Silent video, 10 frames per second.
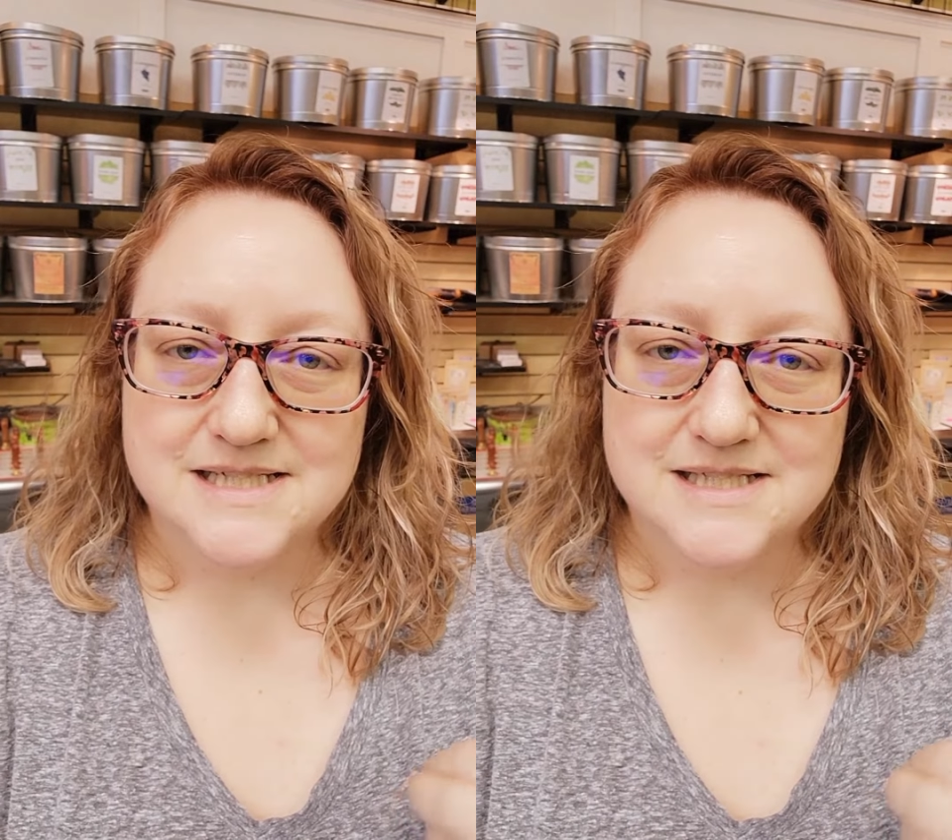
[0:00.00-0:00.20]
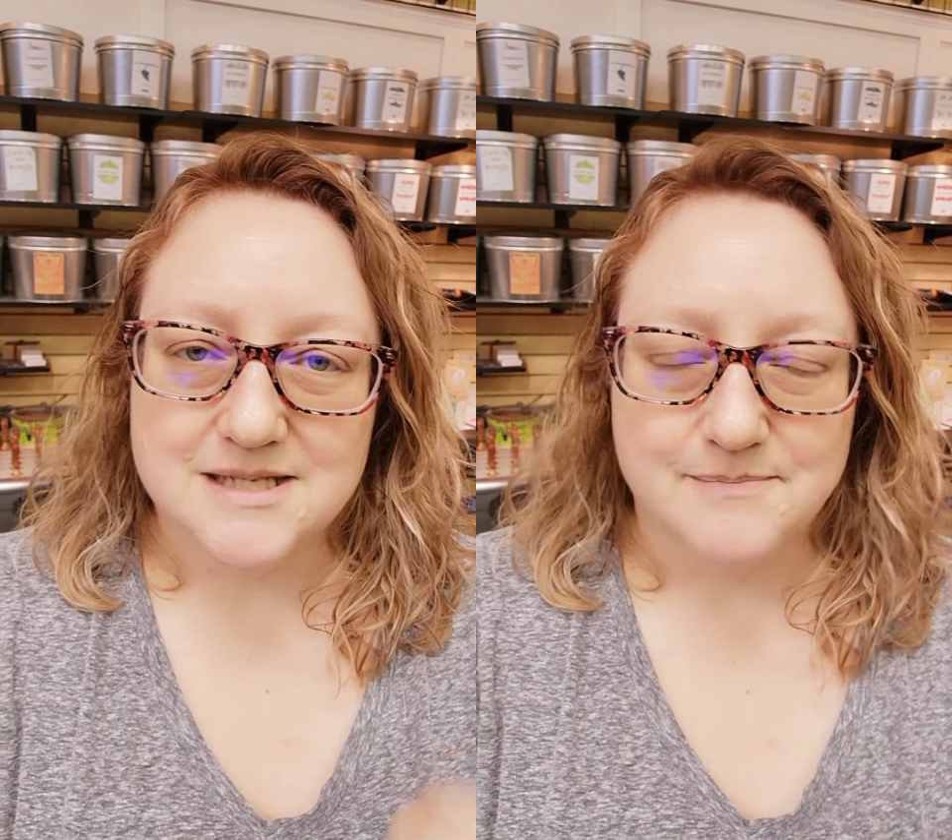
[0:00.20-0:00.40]

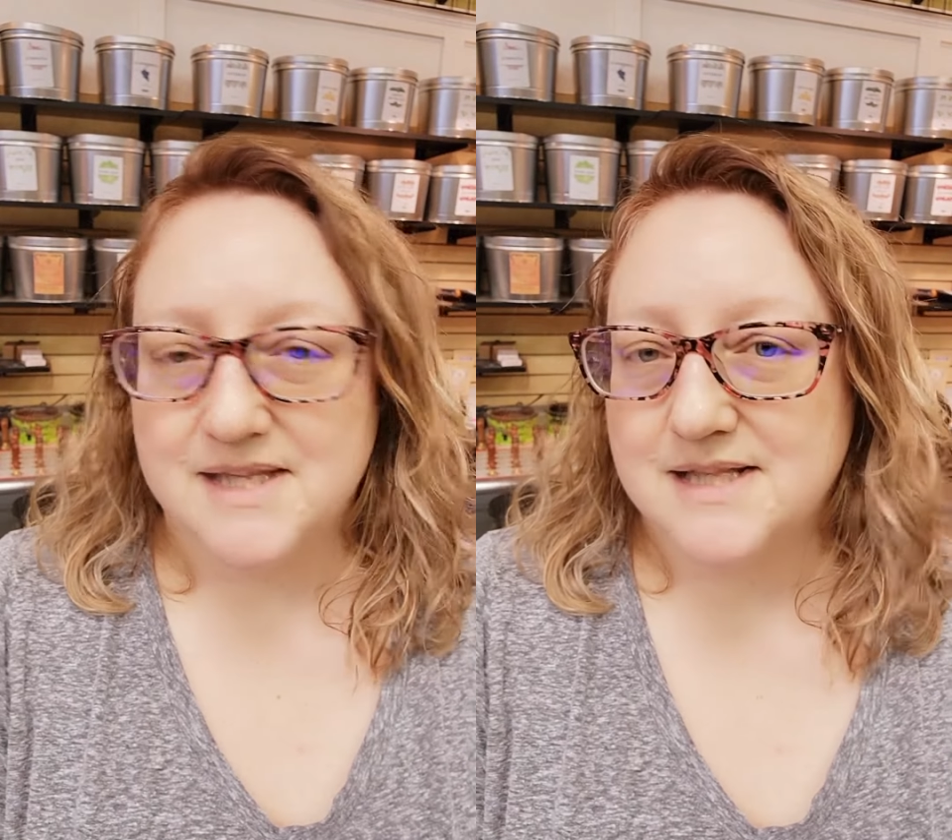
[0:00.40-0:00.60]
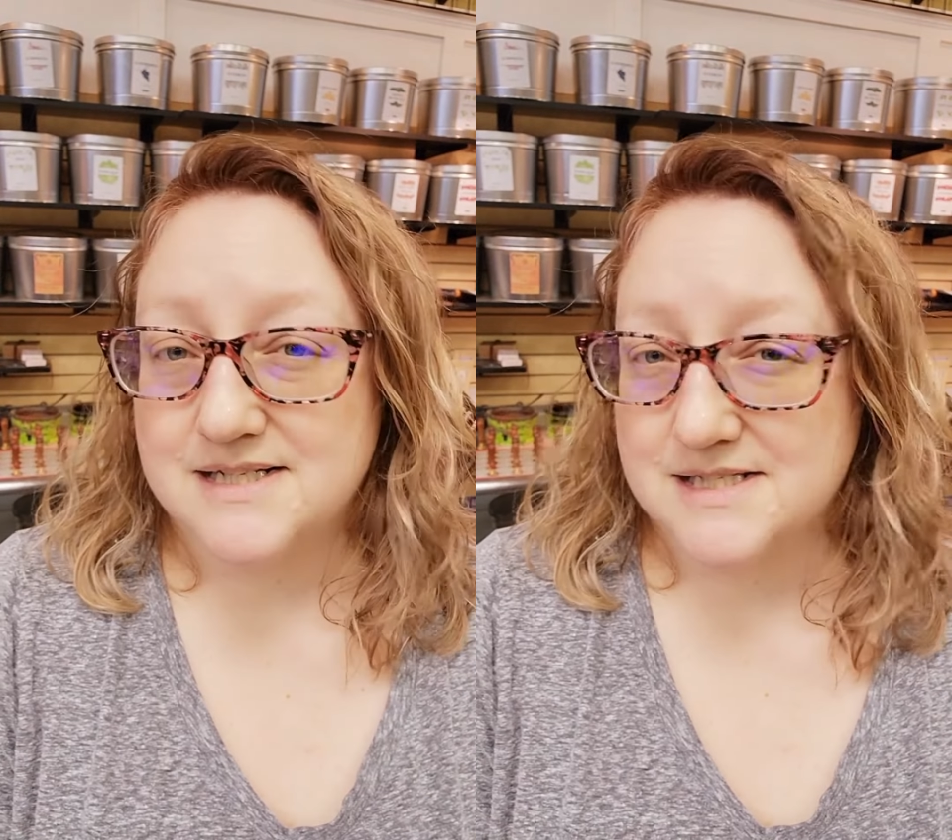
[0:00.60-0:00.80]

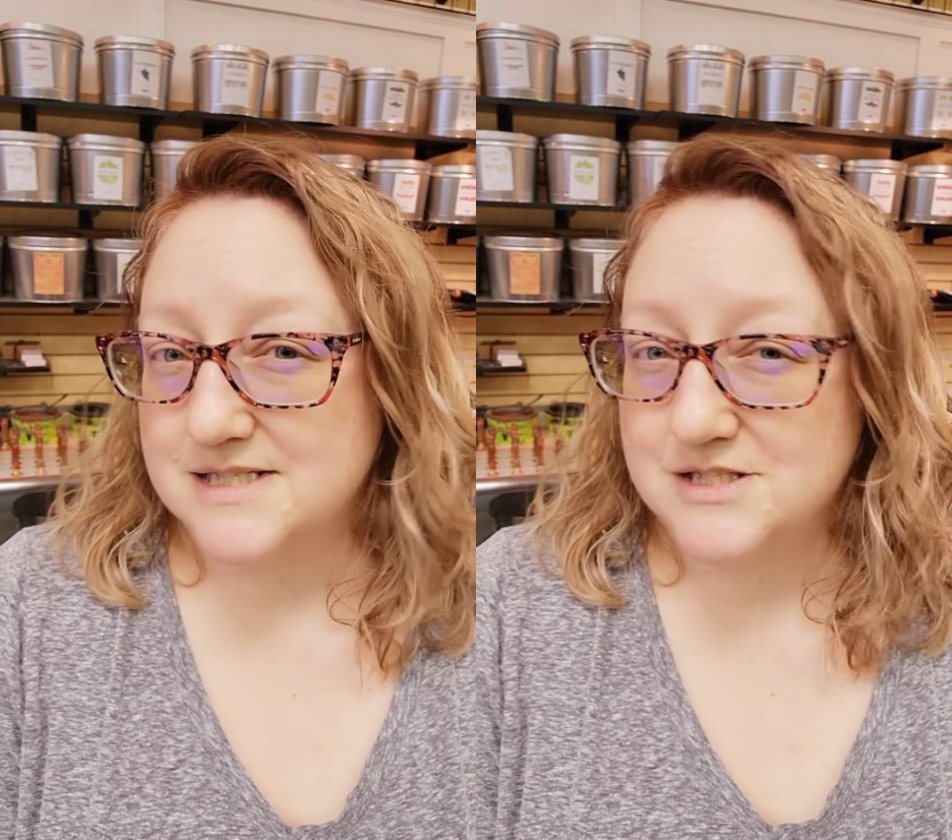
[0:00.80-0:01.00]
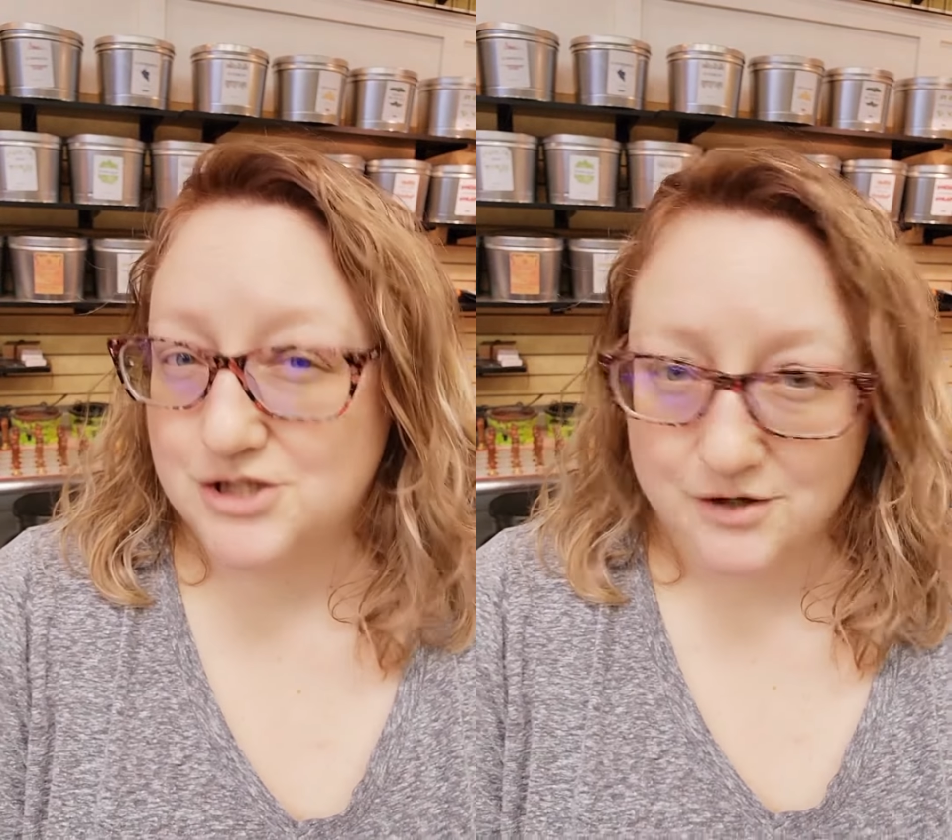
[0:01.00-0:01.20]
something that
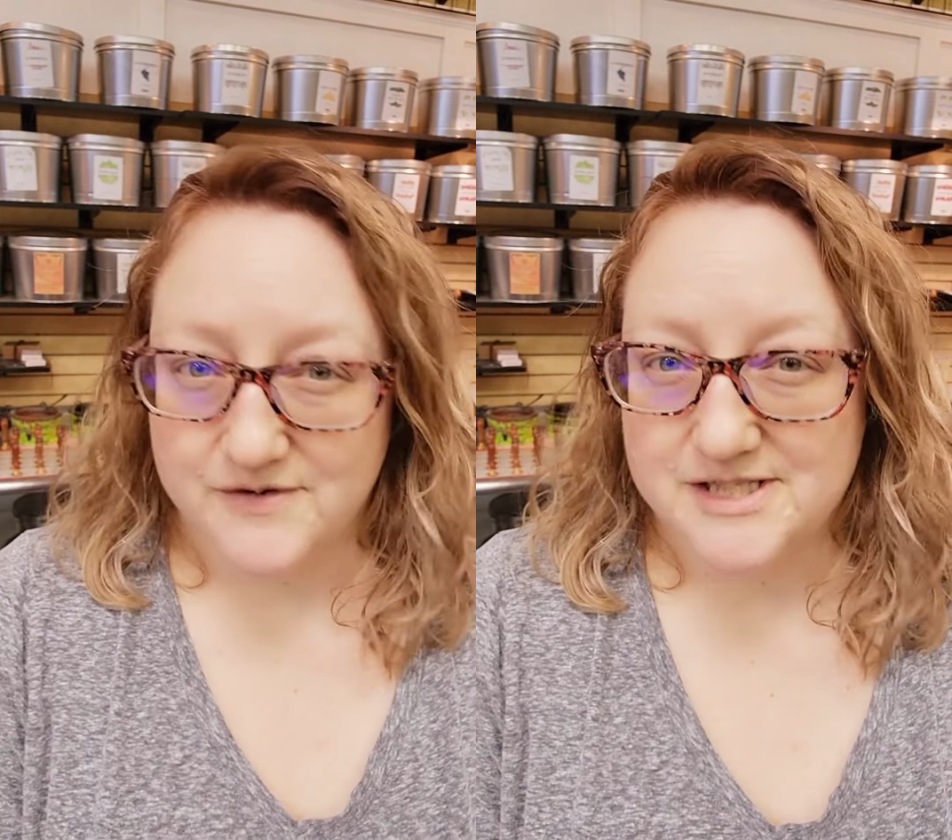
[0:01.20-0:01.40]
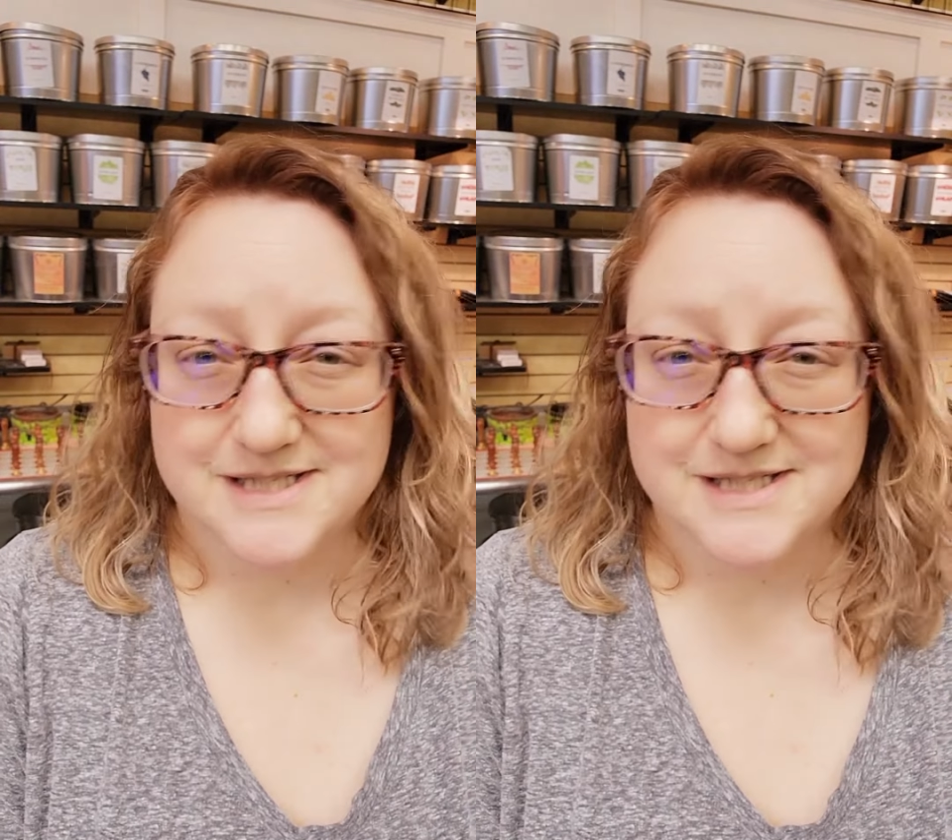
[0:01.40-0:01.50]
doesn't serve us.